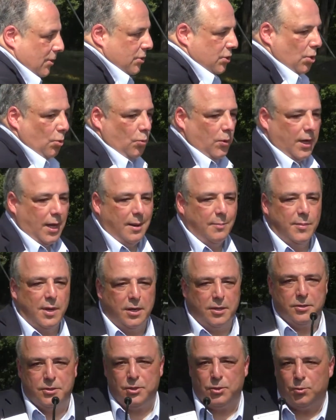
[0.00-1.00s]
so what I'm
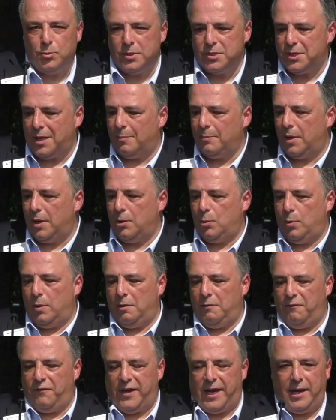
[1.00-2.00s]
going to do is I'm going to
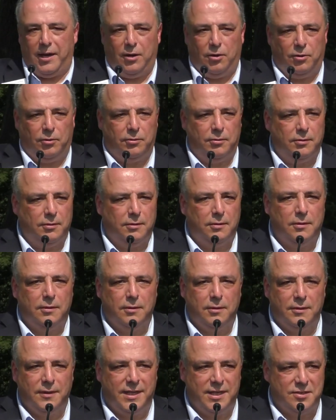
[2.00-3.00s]
unveil
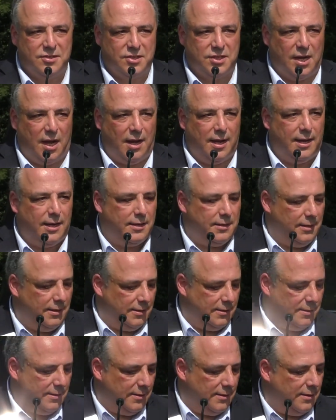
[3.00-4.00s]
this sign
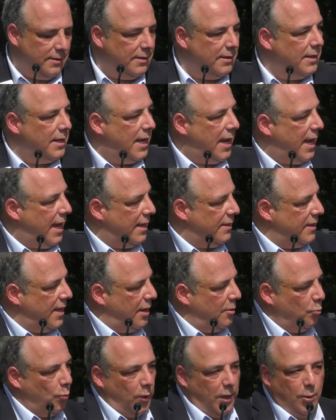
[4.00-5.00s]
and
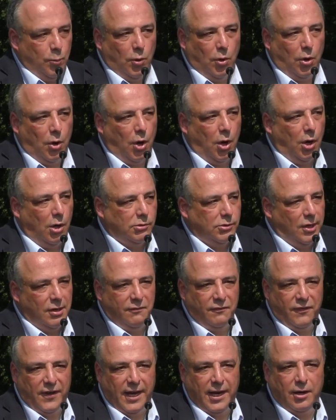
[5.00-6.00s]
then we will all
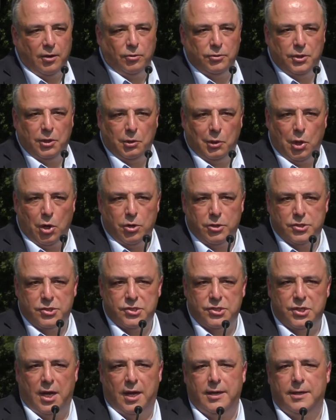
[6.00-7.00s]
unveil the large
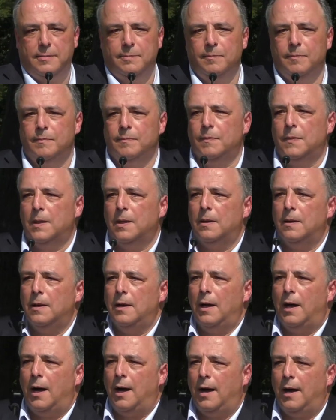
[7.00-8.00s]
sign.
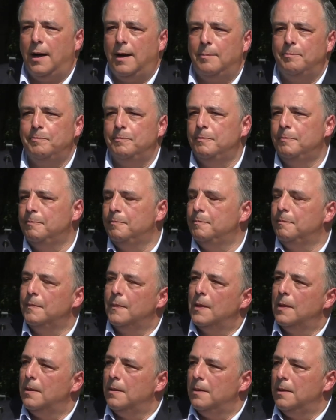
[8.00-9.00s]
Um,
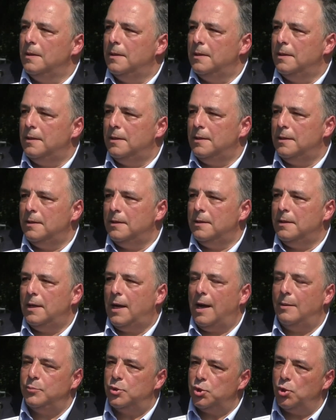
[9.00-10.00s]

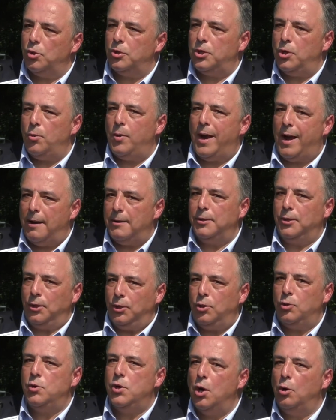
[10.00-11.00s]
I'm sure you
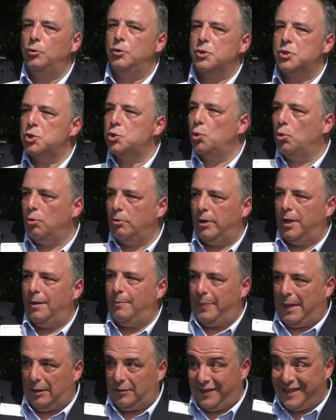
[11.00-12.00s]
you know the story
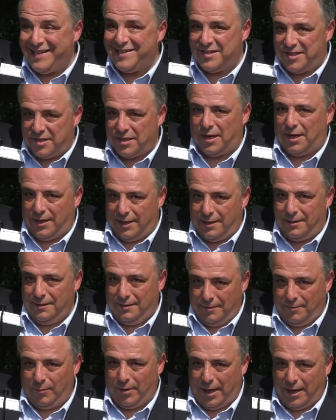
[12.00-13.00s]
about this sign,
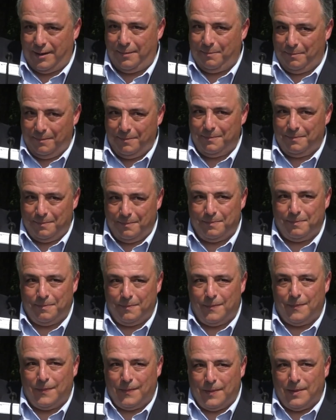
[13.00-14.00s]
right?
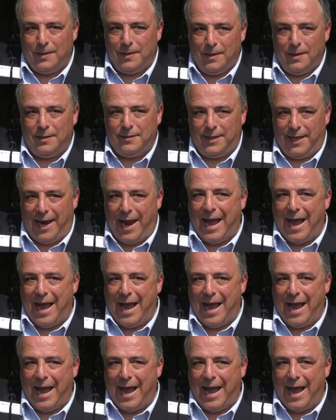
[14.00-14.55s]
the